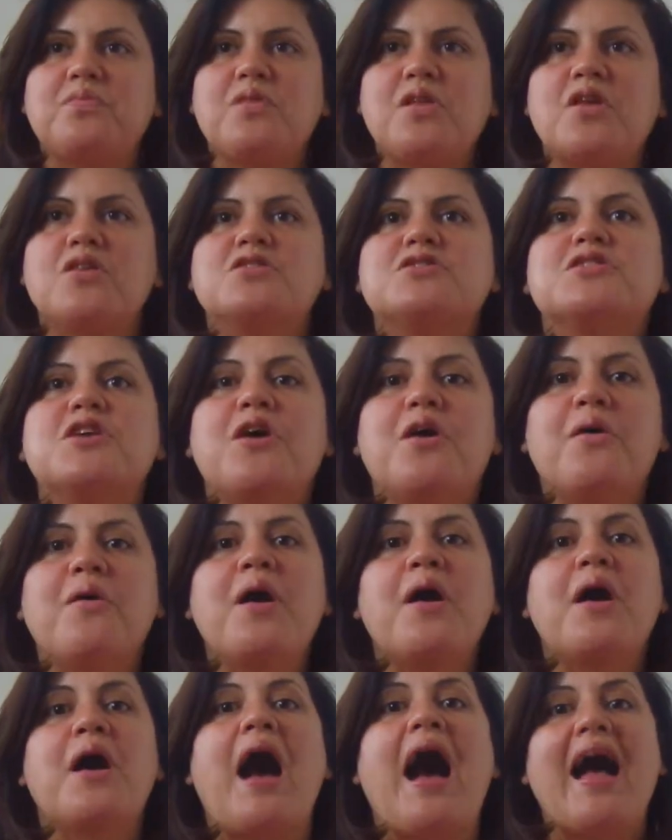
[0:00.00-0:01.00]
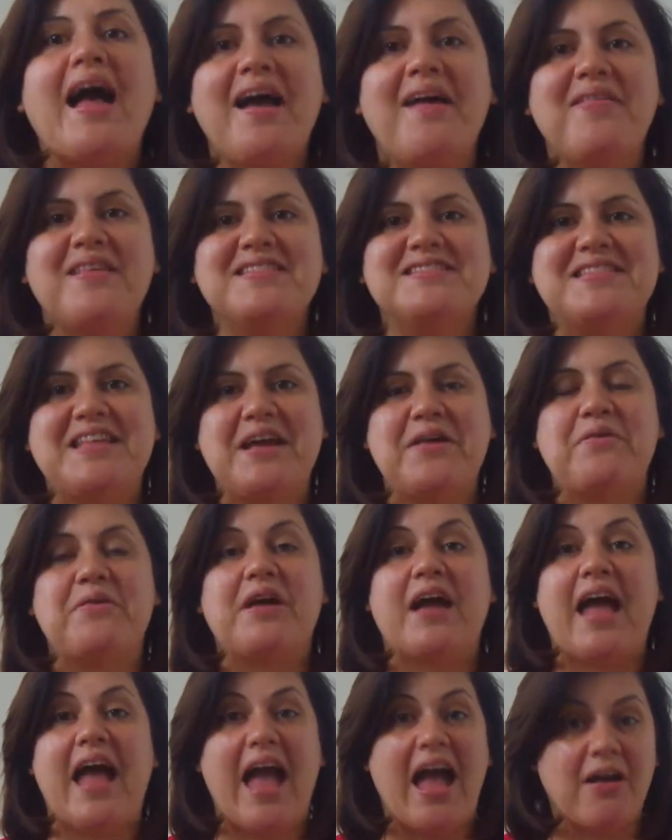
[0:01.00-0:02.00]
So I have this thing
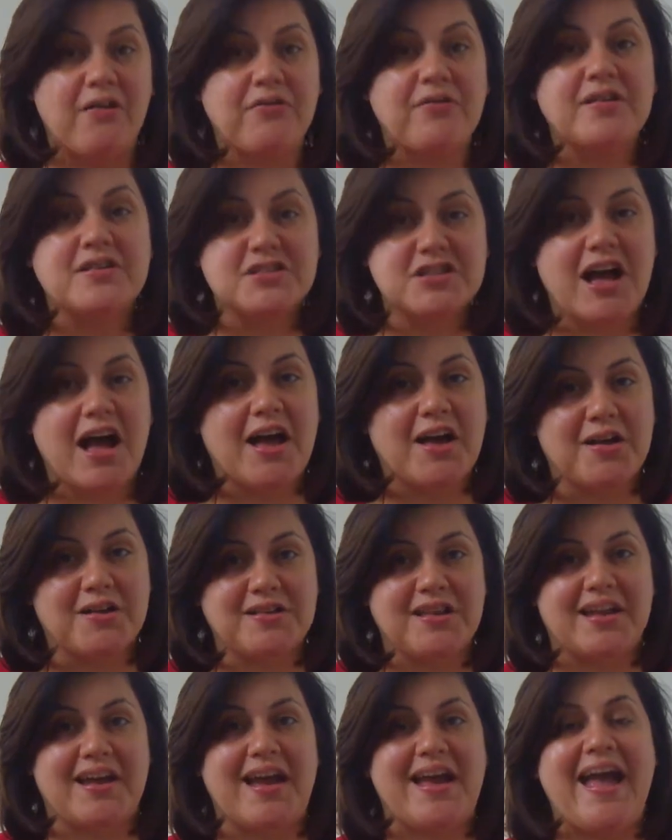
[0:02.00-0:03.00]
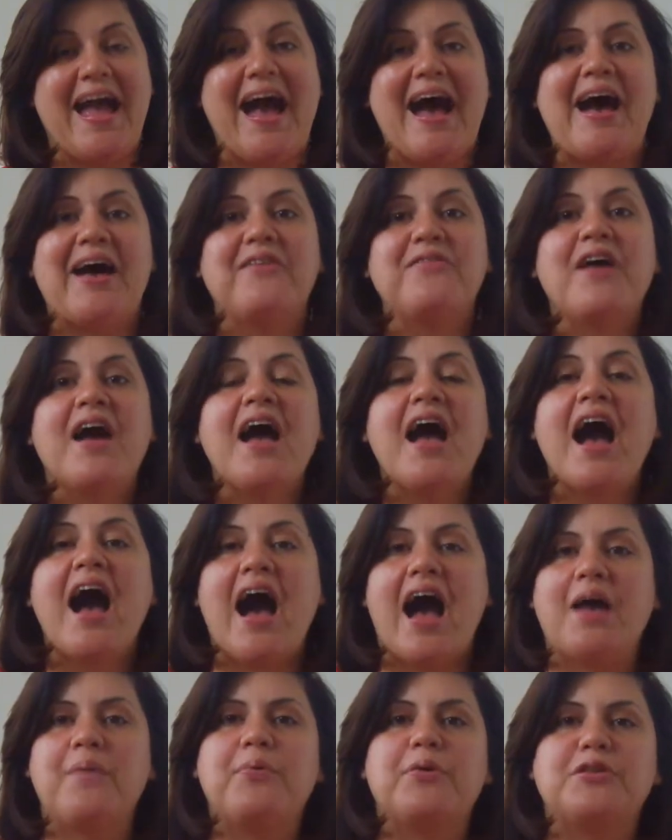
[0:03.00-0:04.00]
where every child that I have,
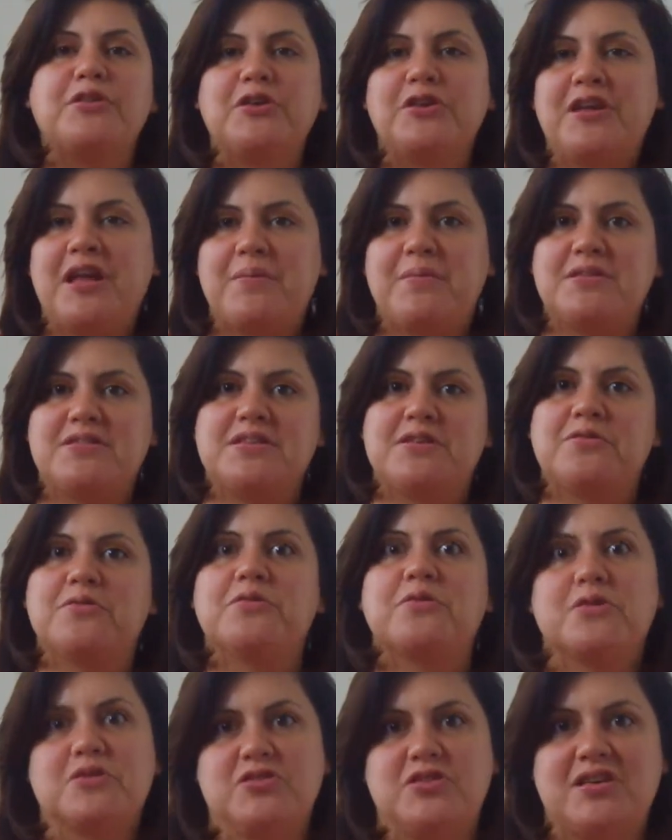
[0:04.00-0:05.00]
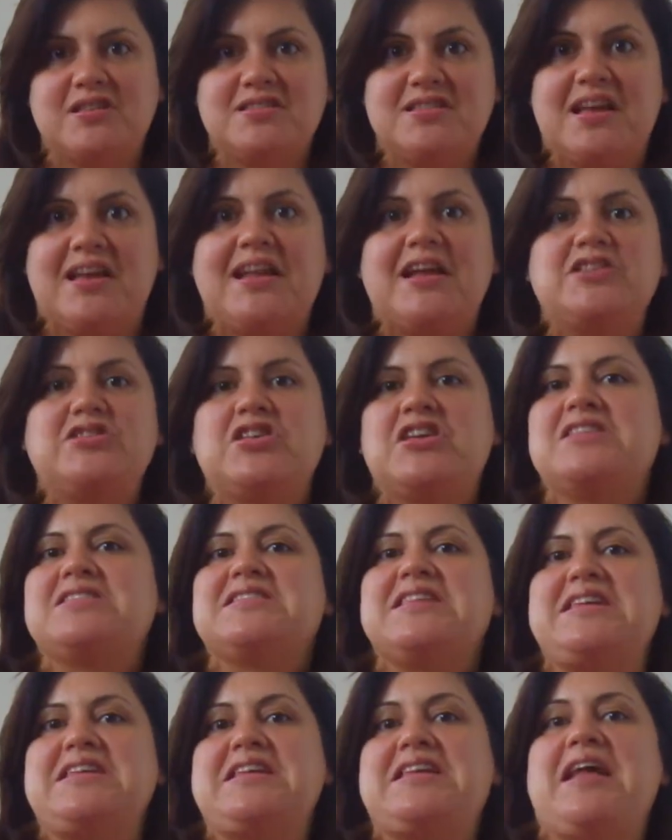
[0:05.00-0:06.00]
I put their name into Google Translate, and I
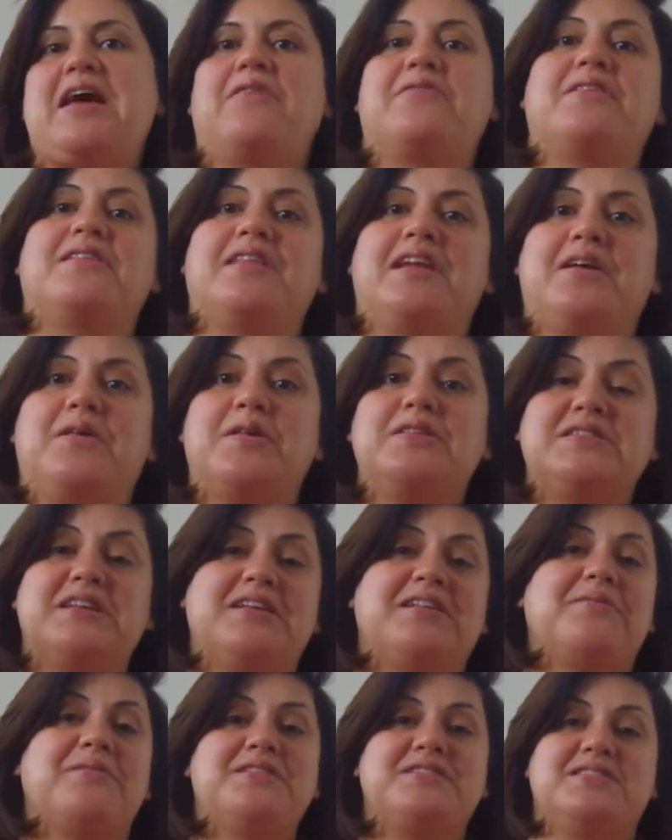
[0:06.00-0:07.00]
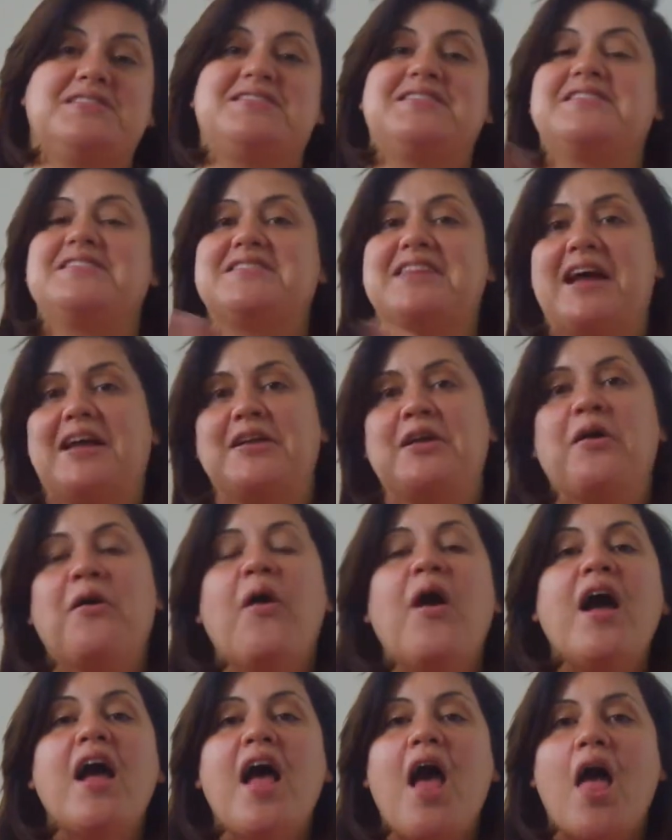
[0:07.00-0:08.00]
translate in every language. And let me just, side note,
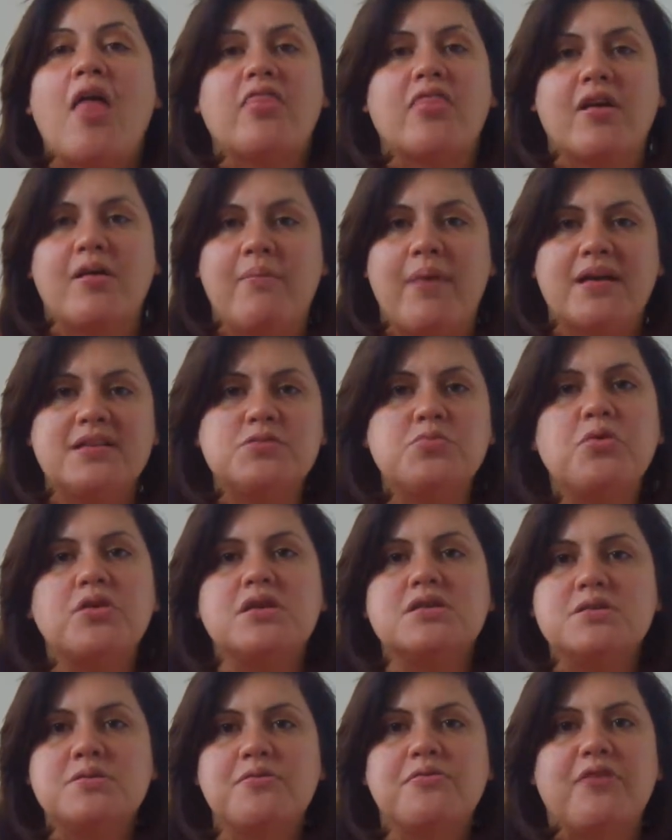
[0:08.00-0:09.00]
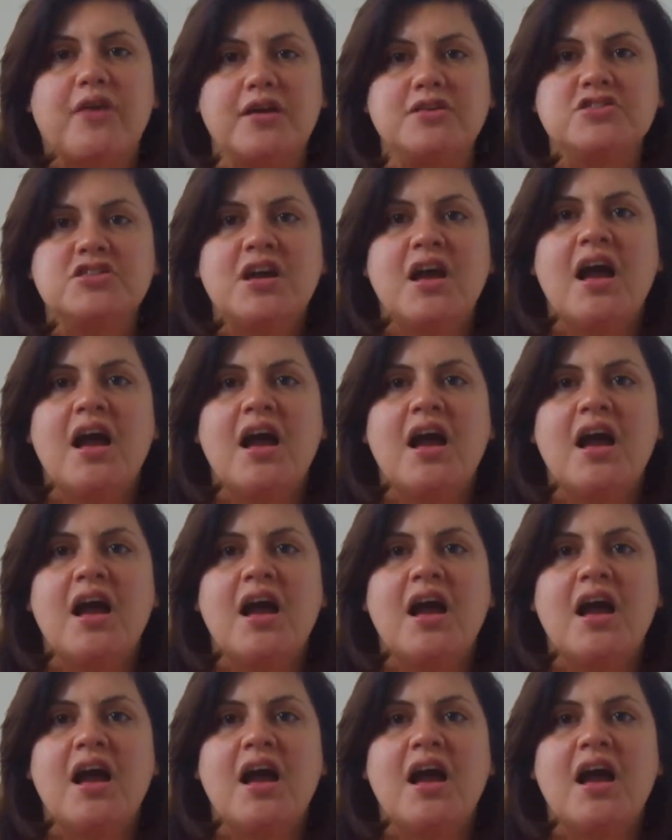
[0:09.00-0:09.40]
the best one is French.